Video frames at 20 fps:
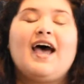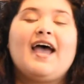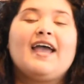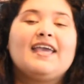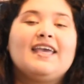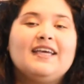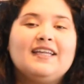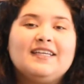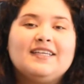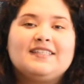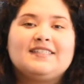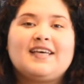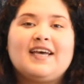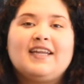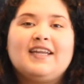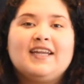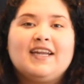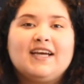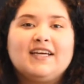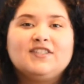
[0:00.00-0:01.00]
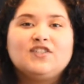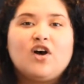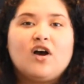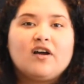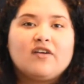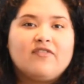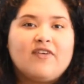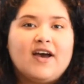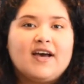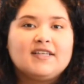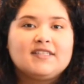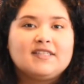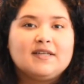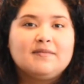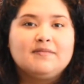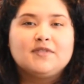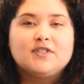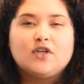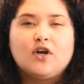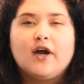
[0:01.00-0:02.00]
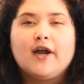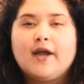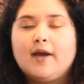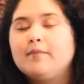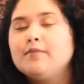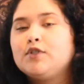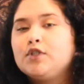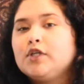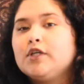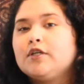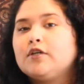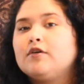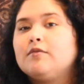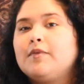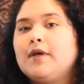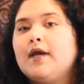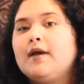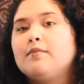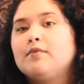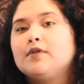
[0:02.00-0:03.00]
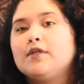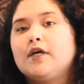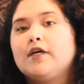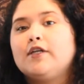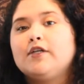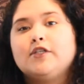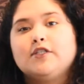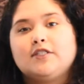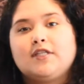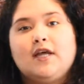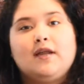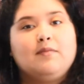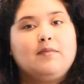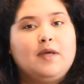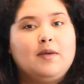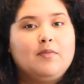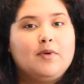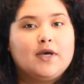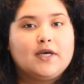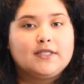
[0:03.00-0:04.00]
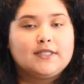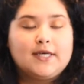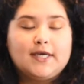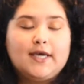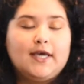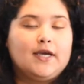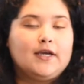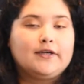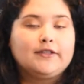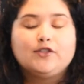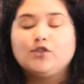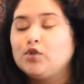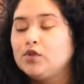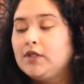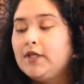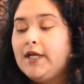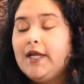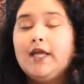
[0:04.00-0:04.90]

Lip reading: get excited, I talk fast, I'm sorry, I'm sure you'll be able to understand me because I can't control it.